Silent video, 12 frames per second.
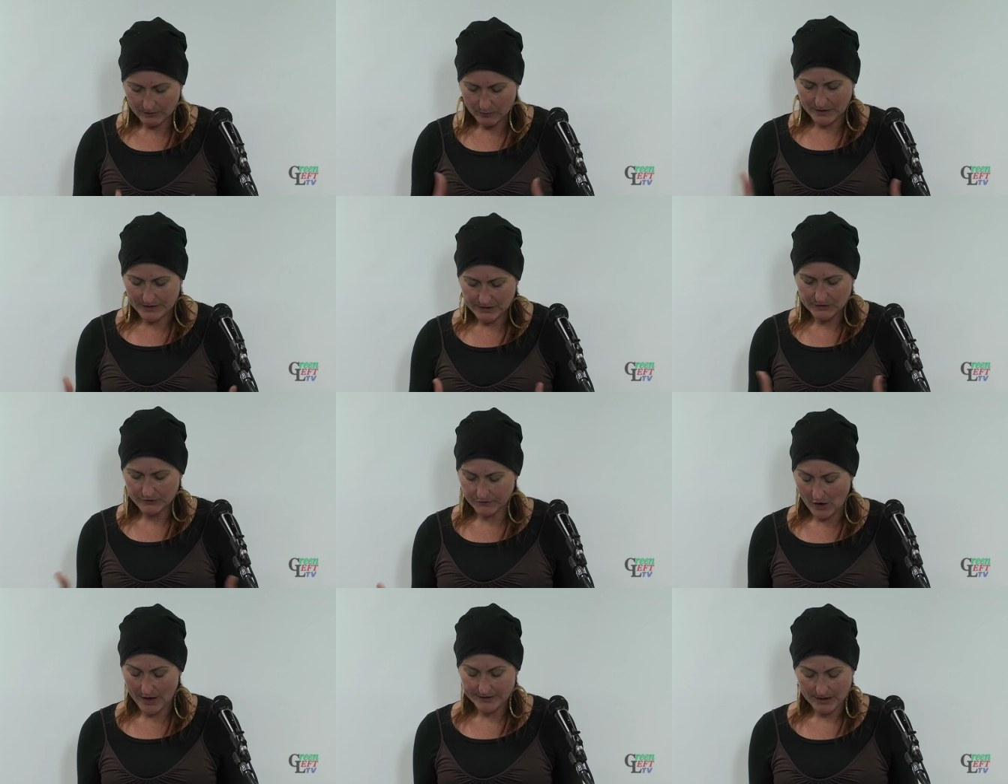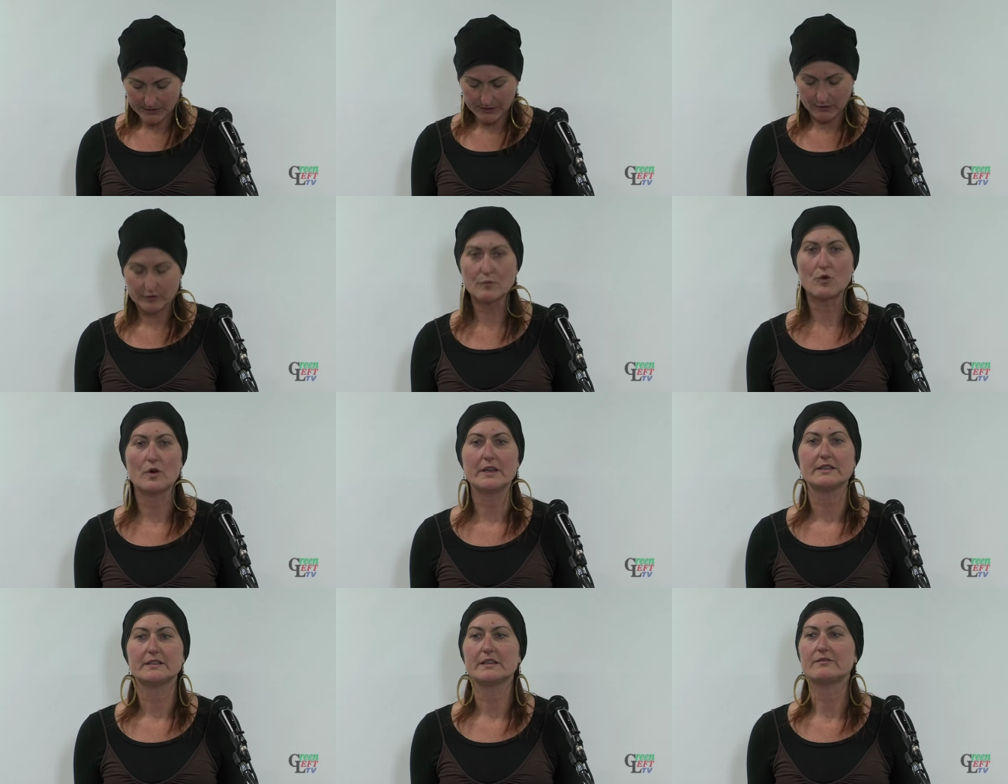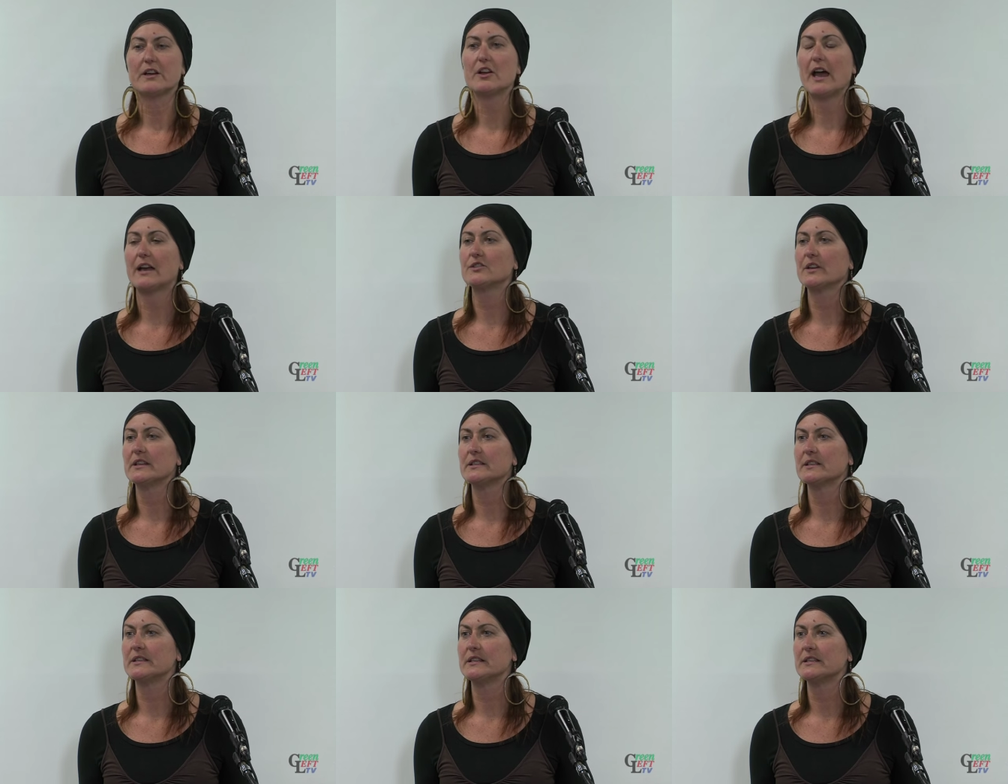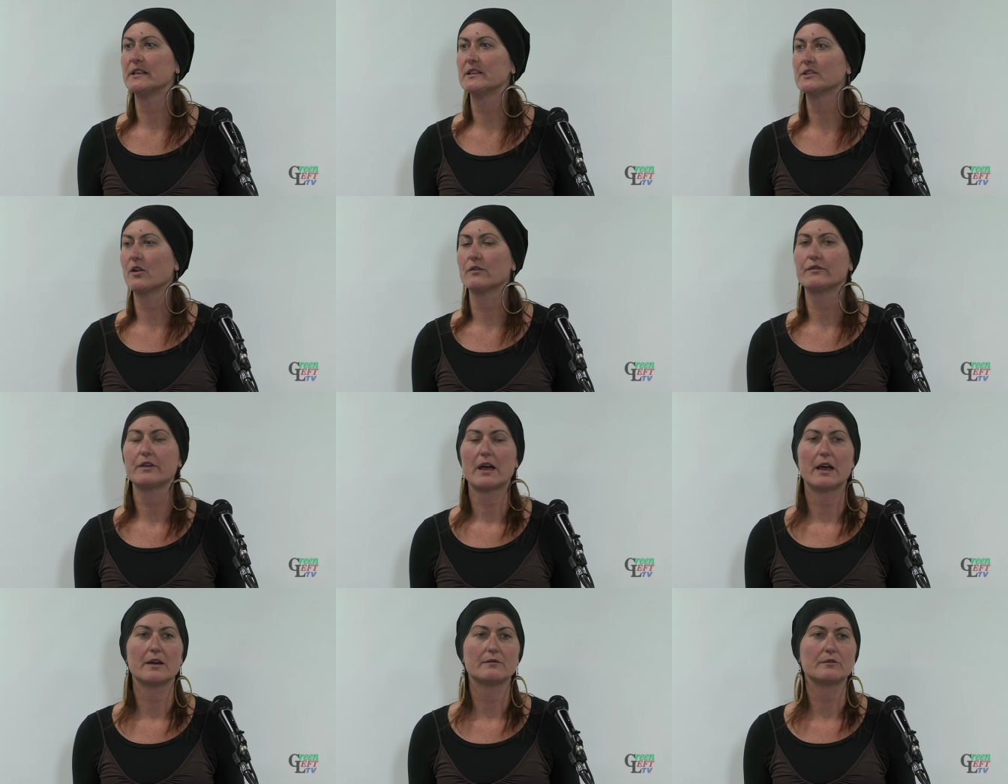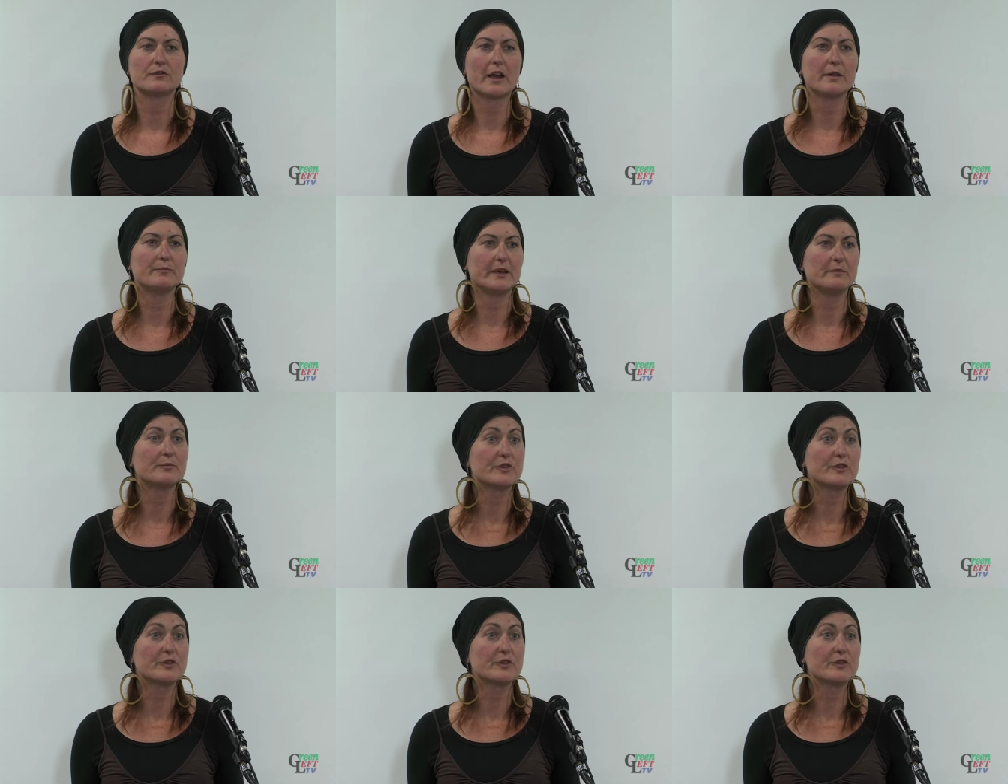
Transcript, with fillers: we need to find out a lot more. Is very hard to get statistics of uh, rape in